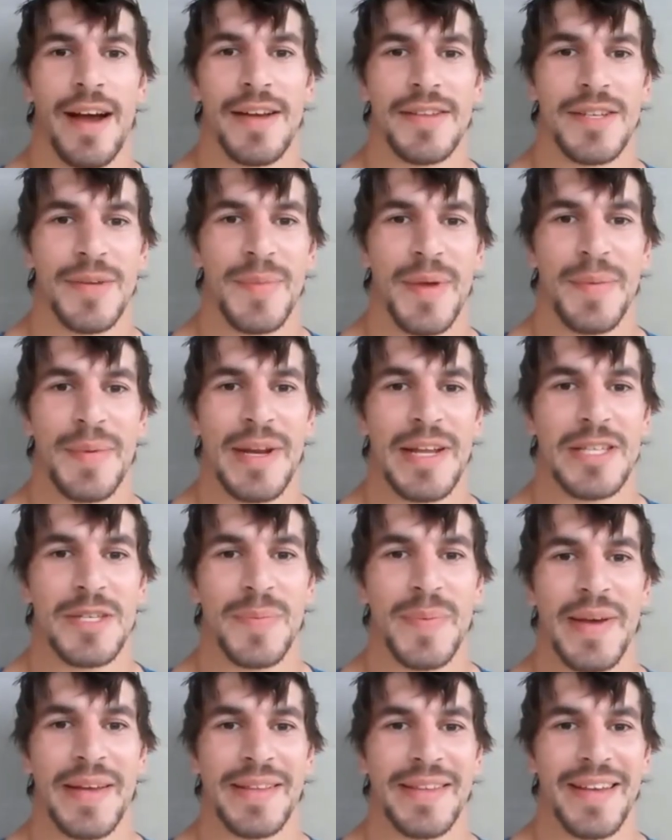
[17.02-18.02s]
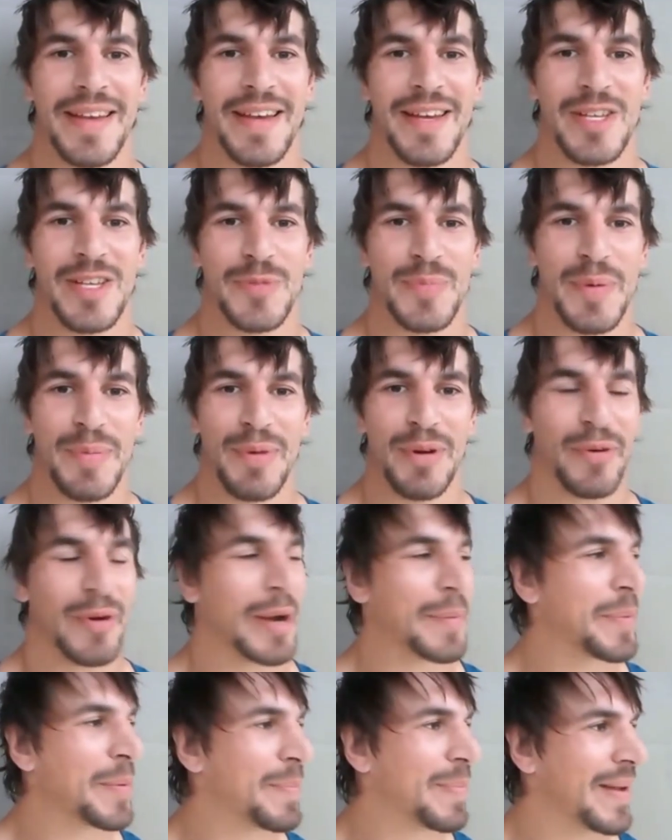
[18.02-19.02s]
Guys, I'm Evan Etzebeth, a Springbok
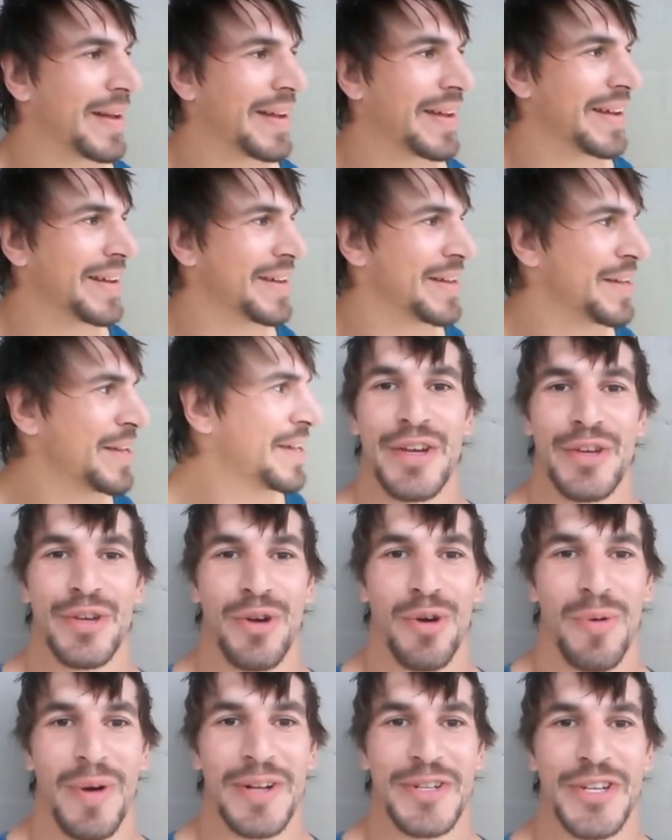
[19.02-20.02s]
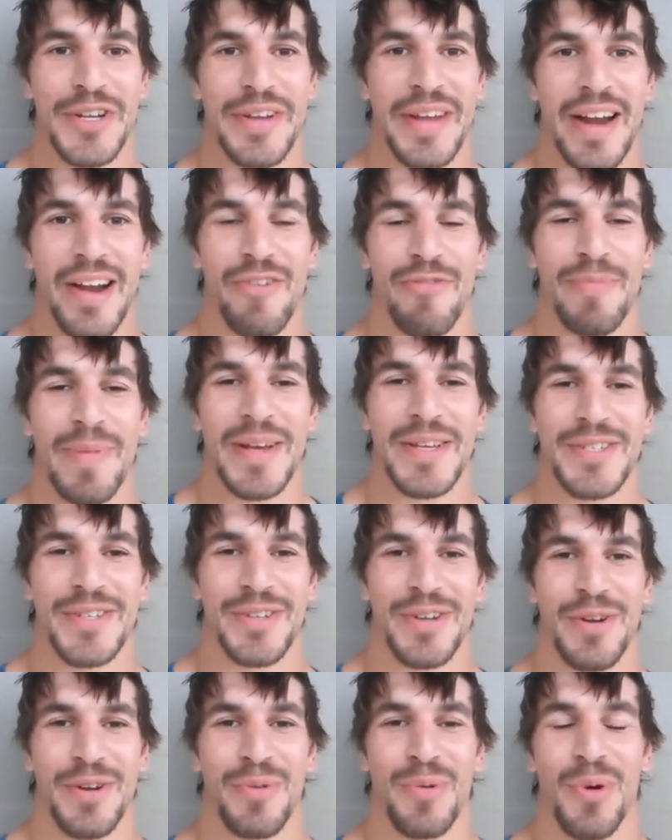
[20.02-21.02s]
rugby player. You're watching Gareth
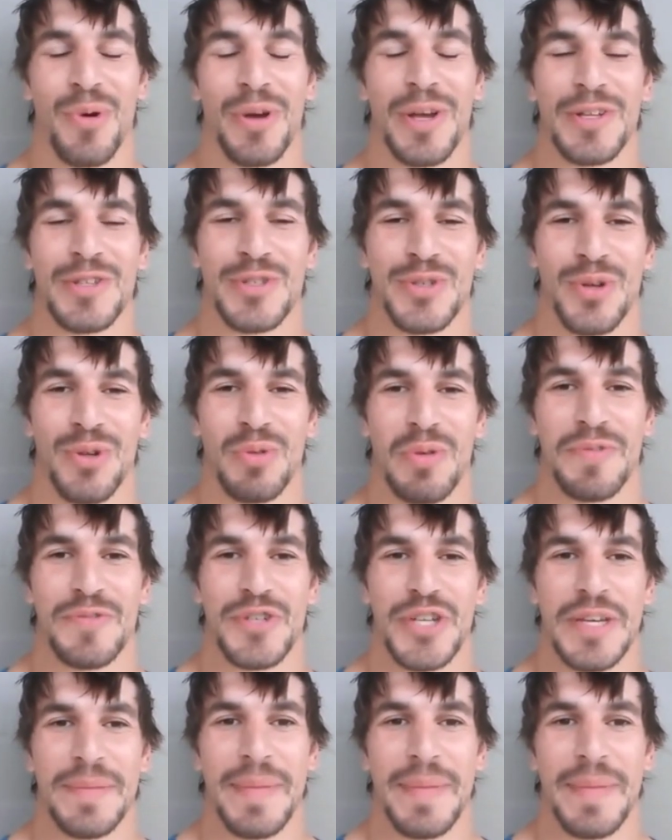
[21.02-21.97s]
Mason on Walking Tour with